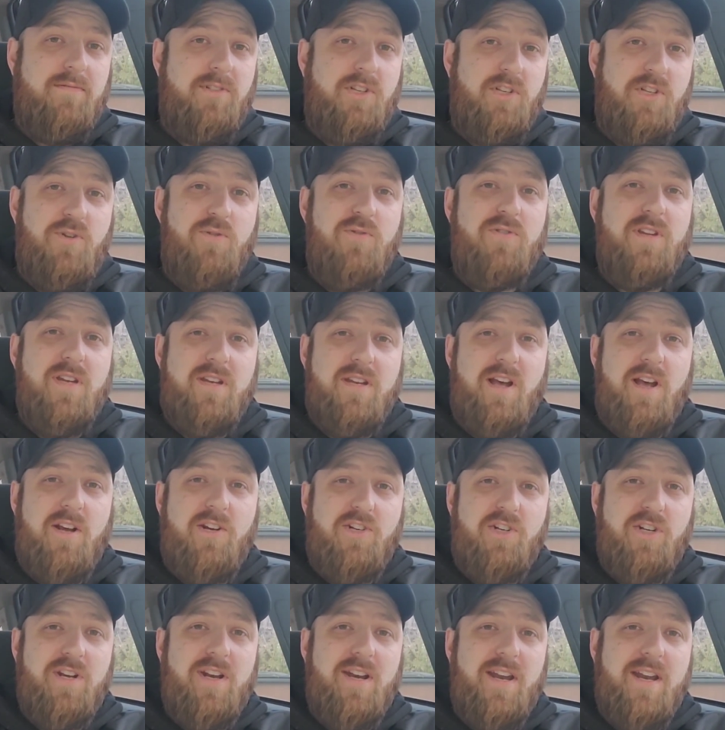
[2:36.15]
to use
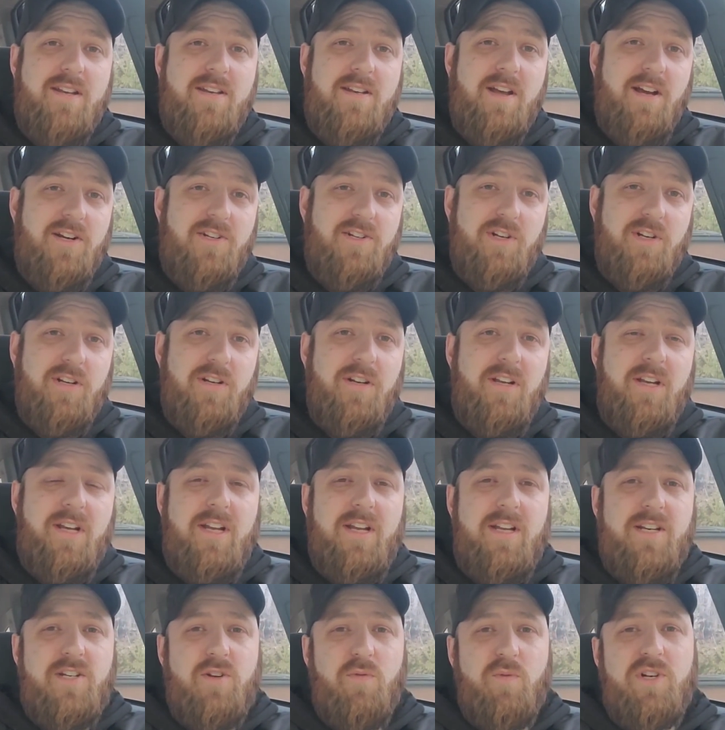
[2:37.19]
deduction and induction
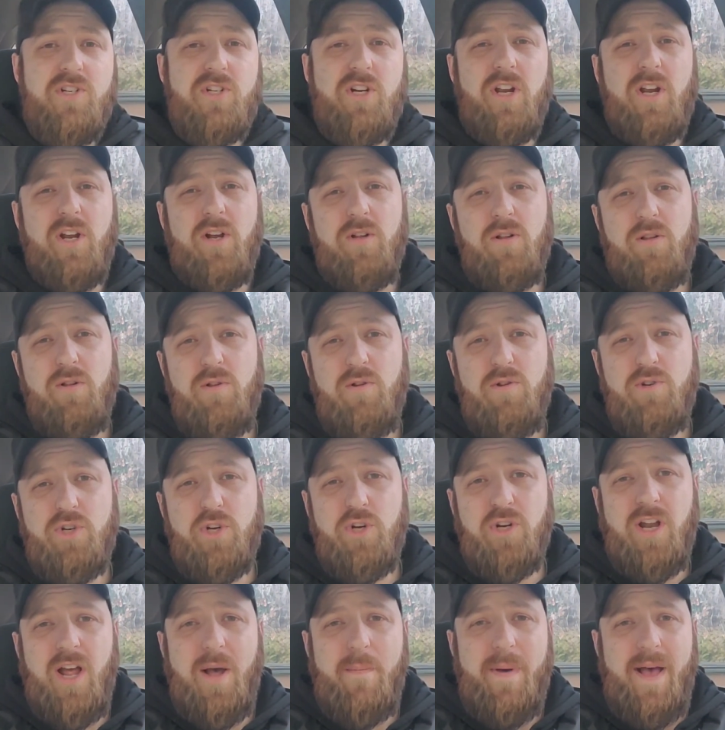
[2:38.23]
to reach a
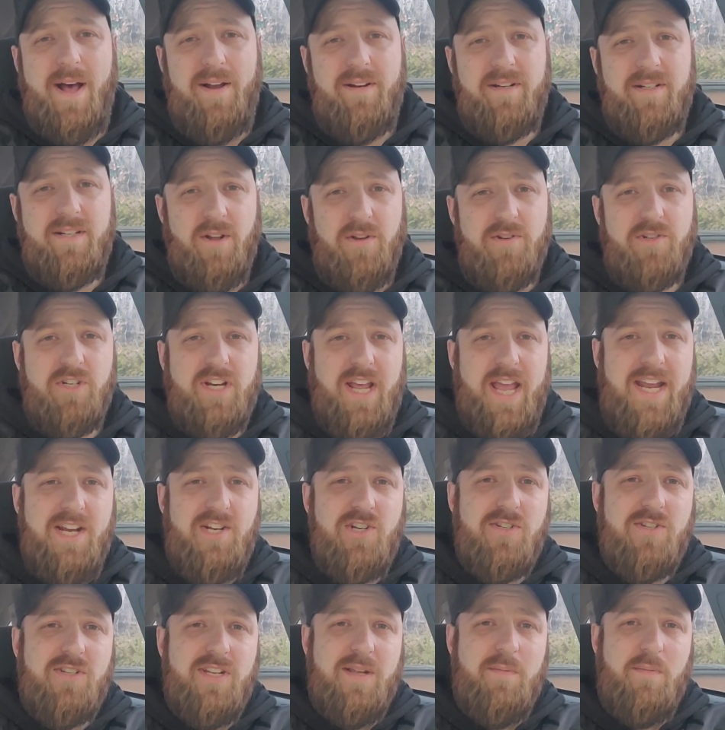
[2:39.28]
conclusion about intelligent
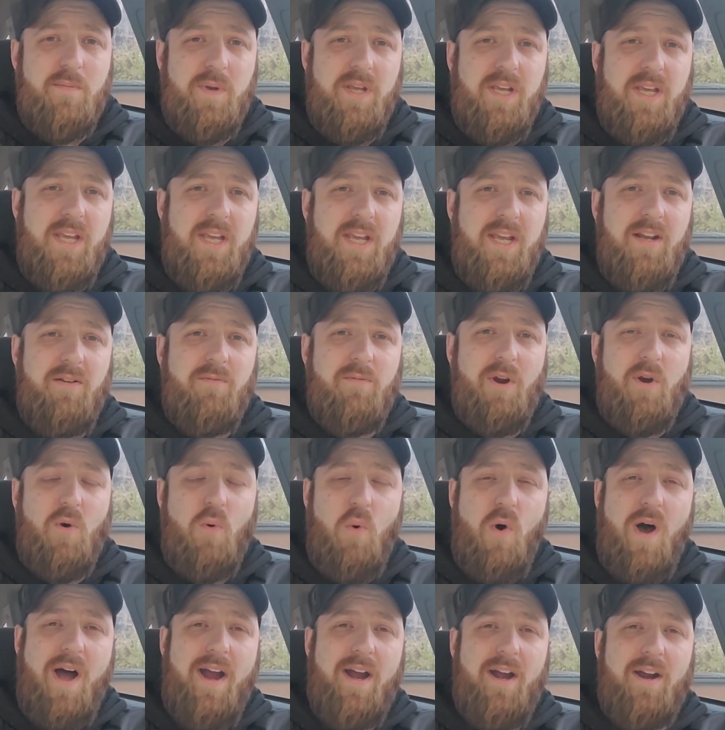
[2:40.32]
agency being
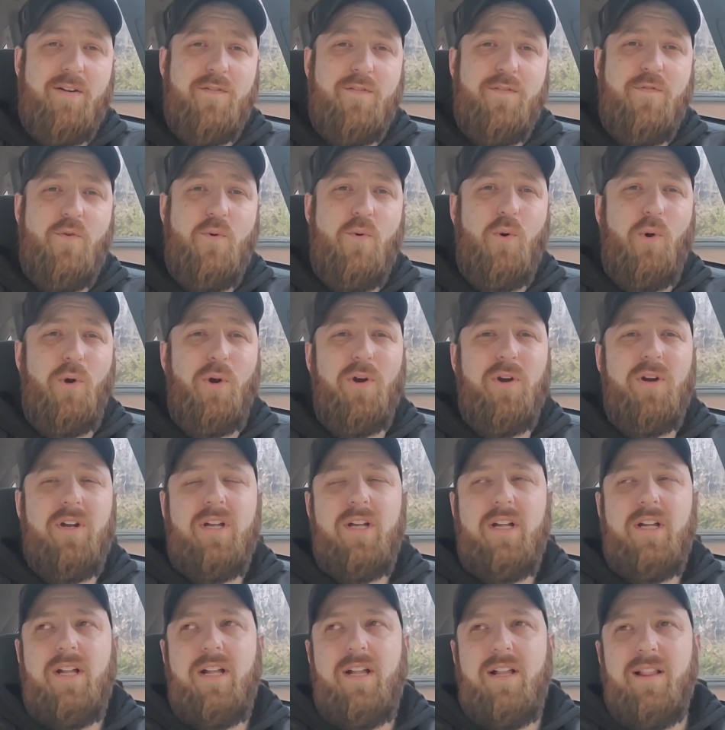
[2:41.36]
required for
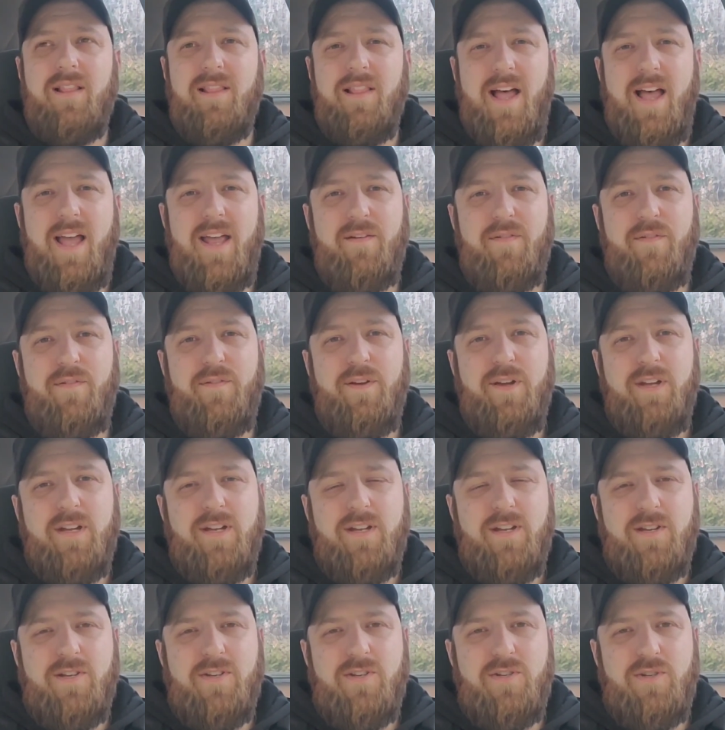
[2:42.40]
life
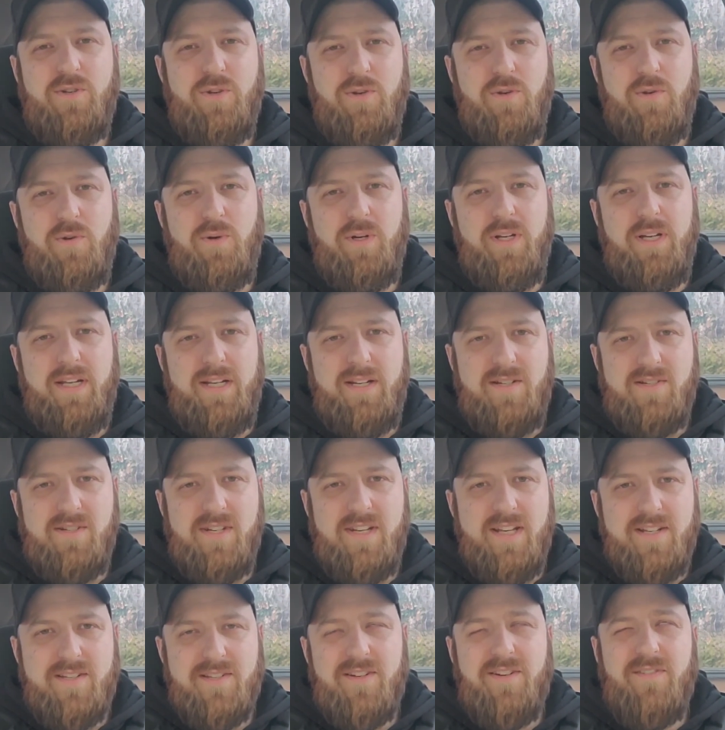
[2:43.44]
to
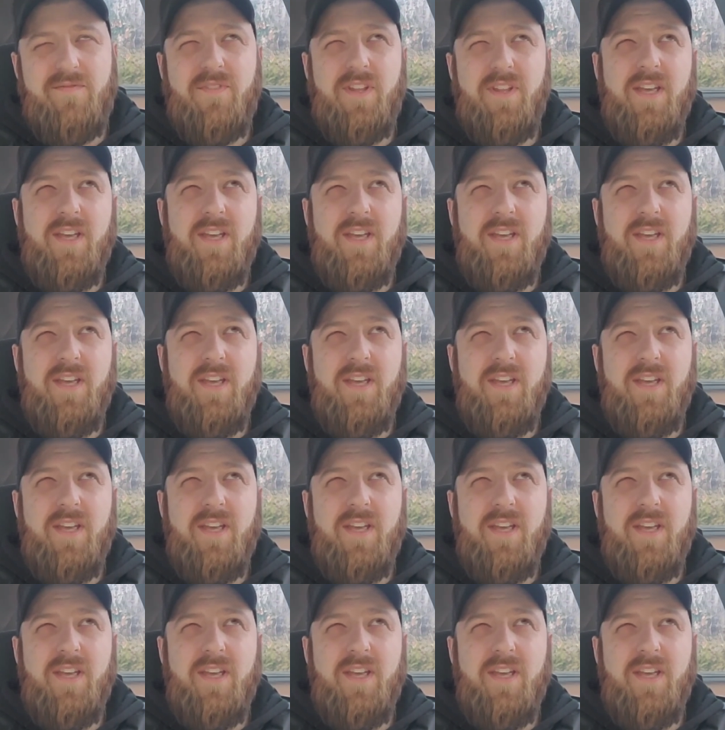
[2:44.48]
exist.